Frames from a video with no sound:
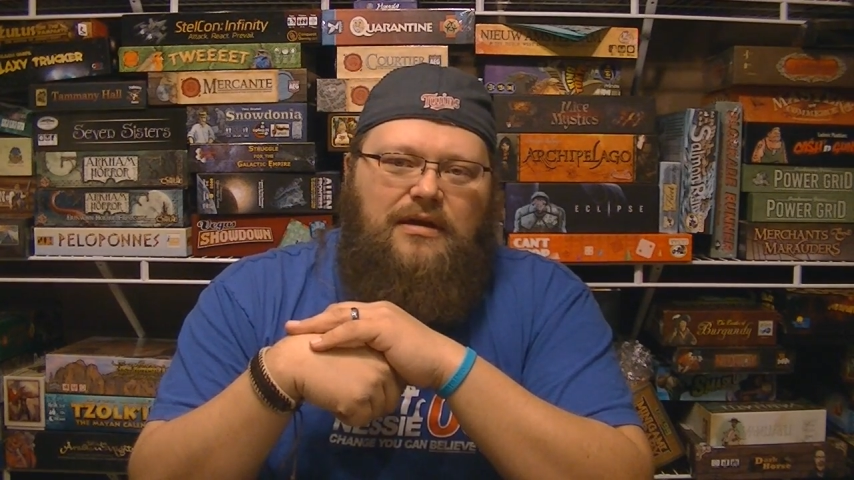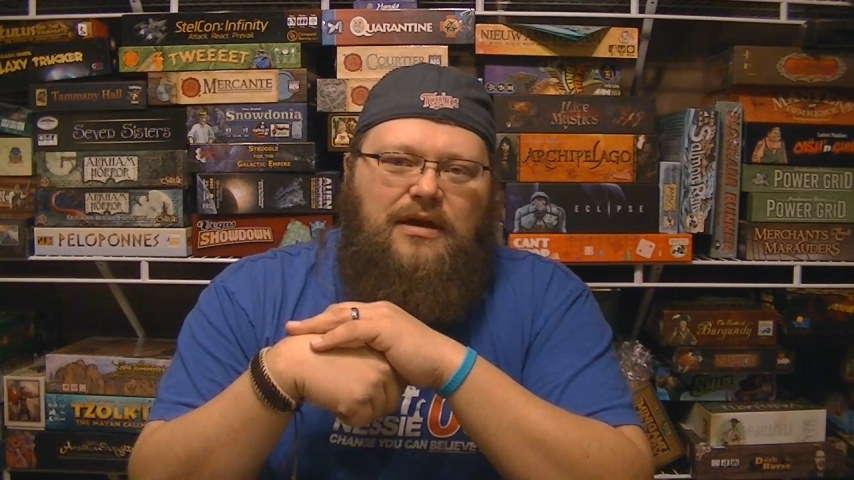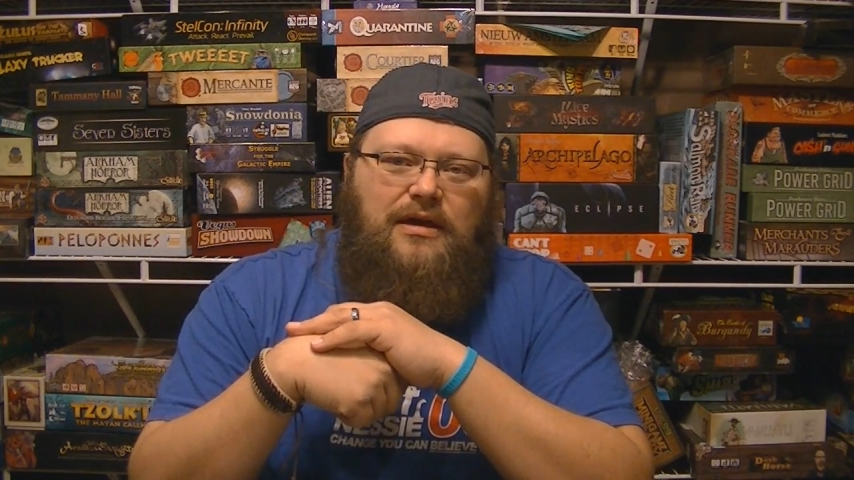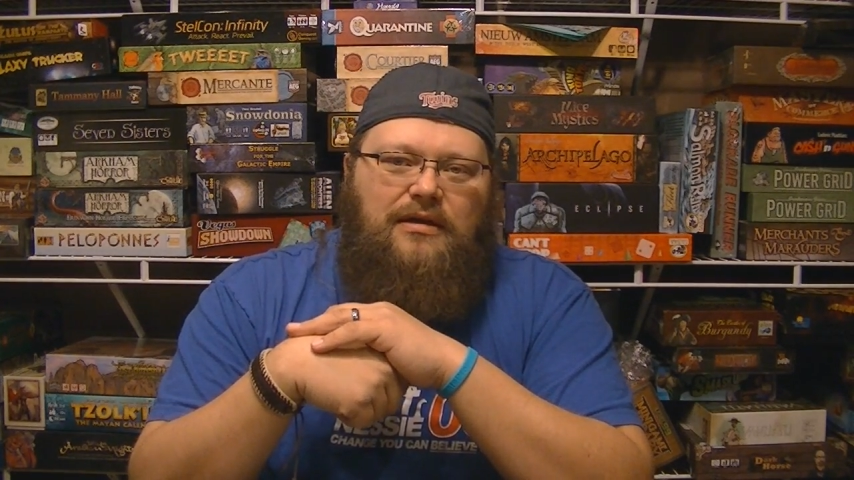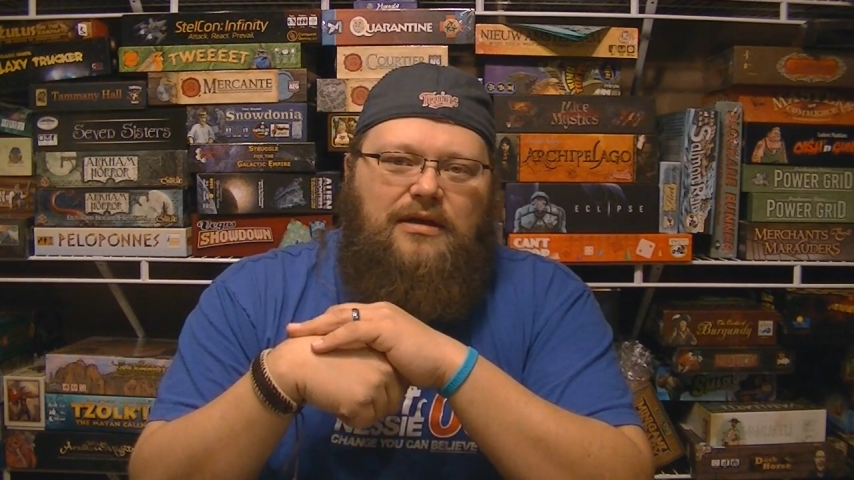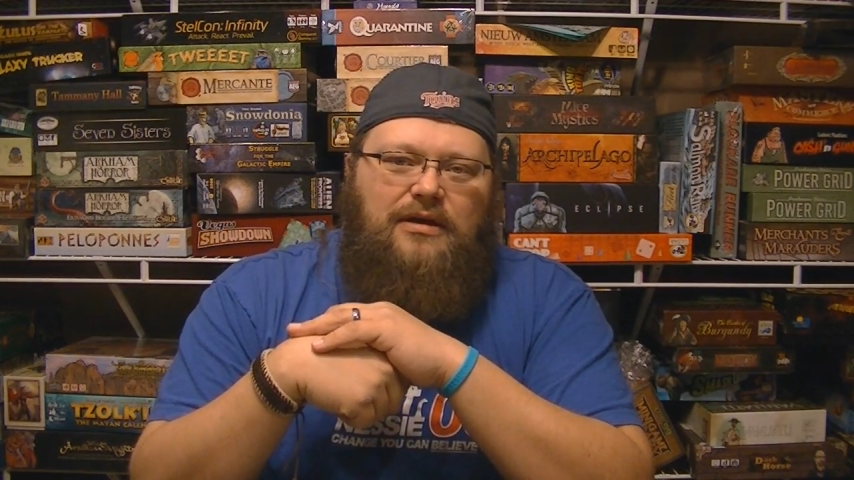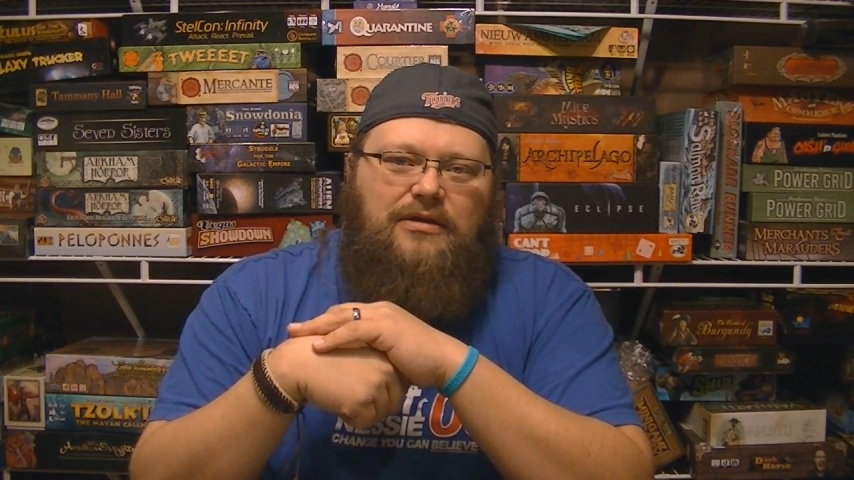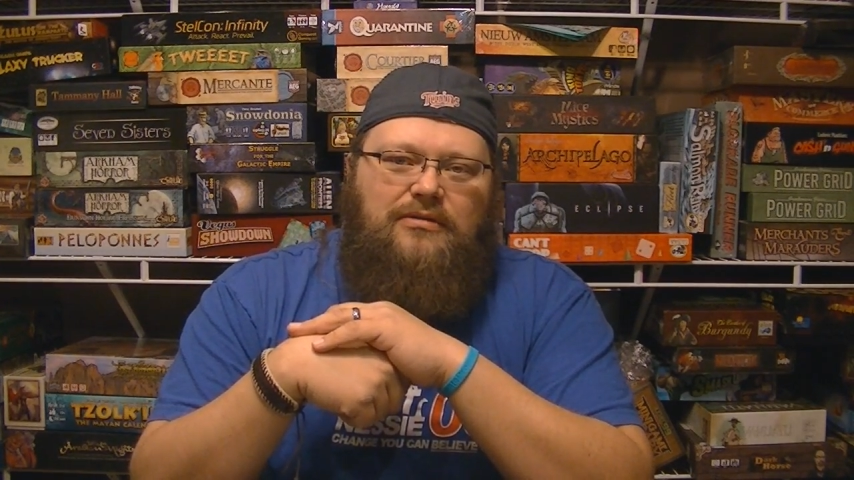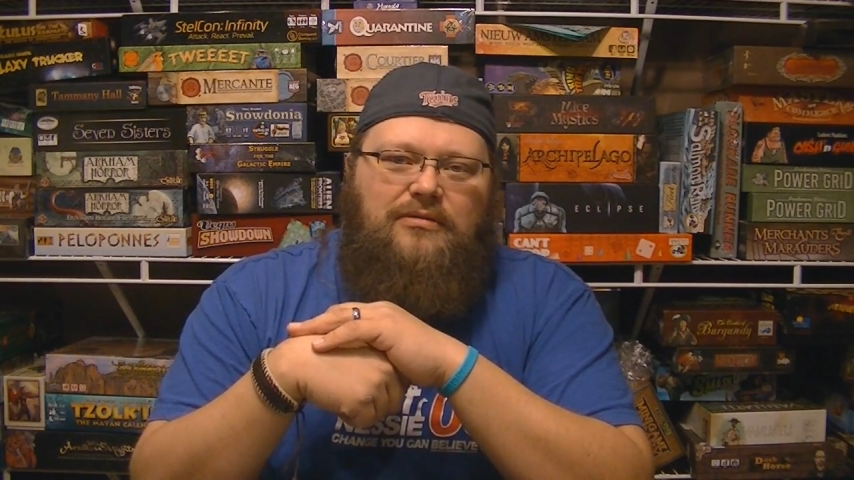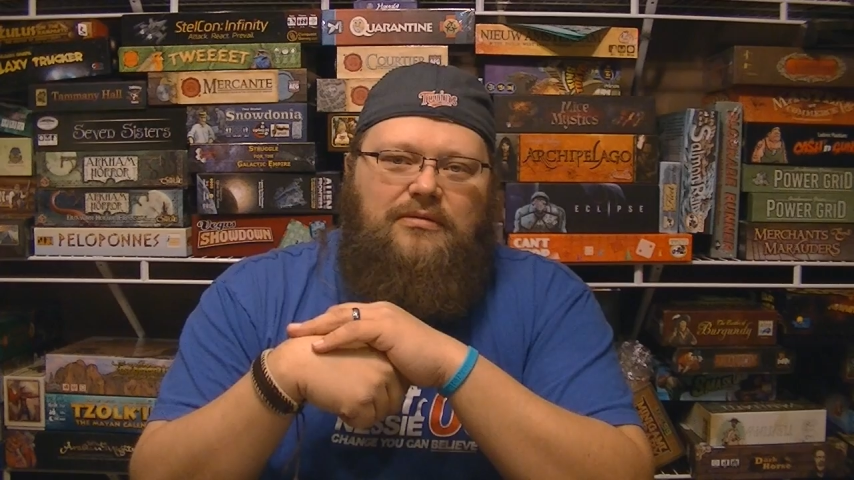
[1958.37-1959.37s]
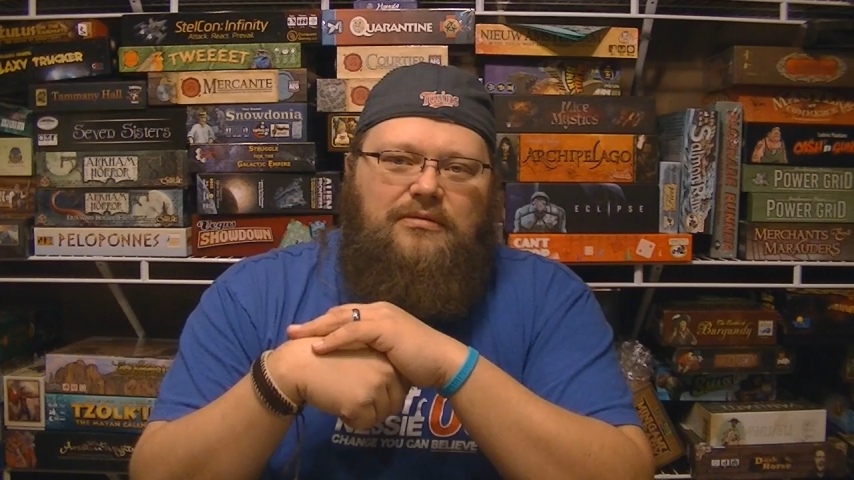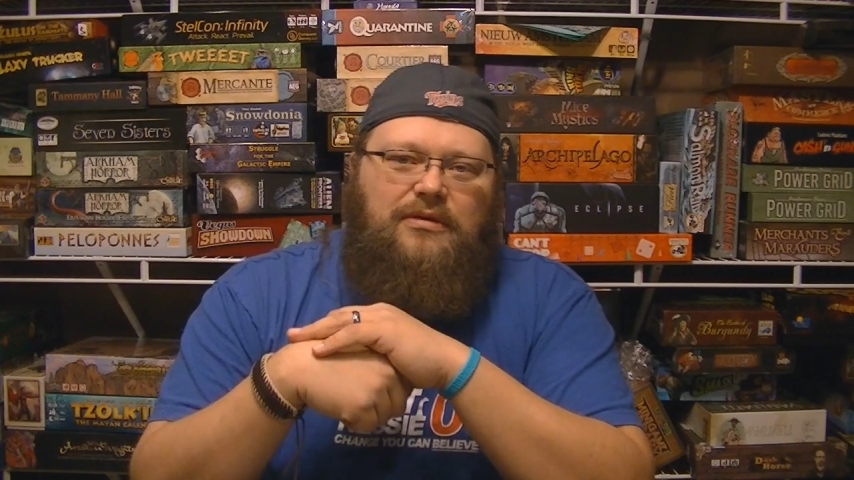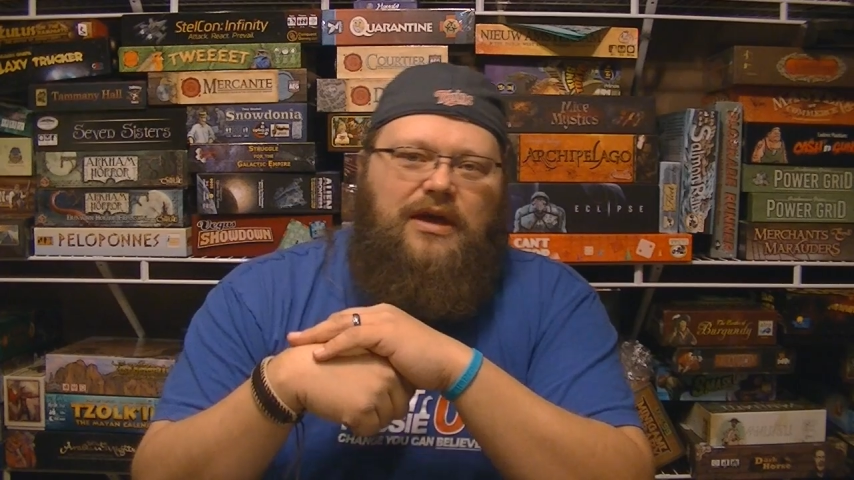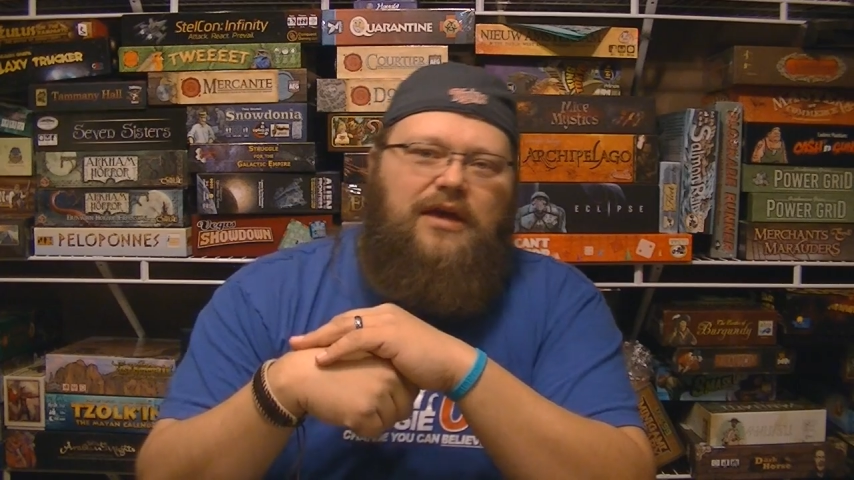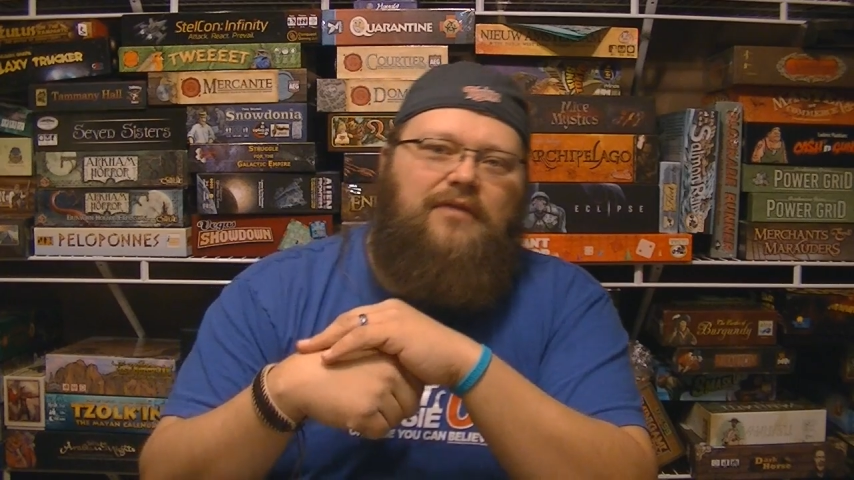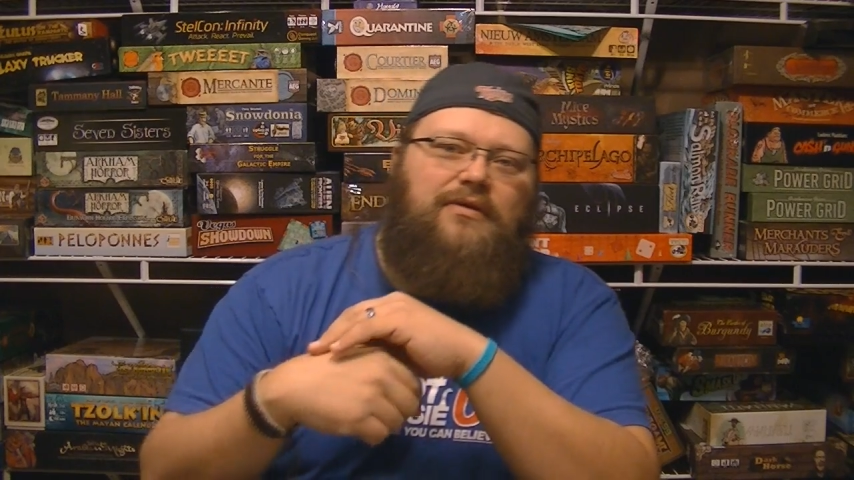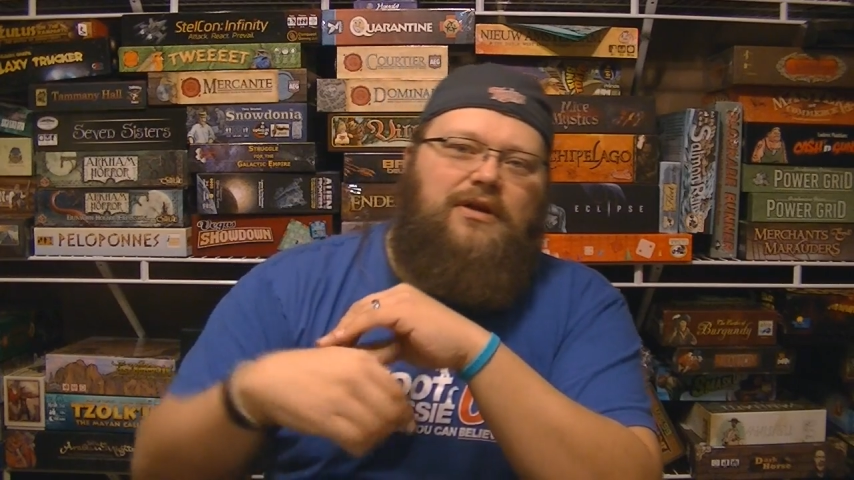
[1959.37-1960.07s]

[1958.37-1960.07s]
and you have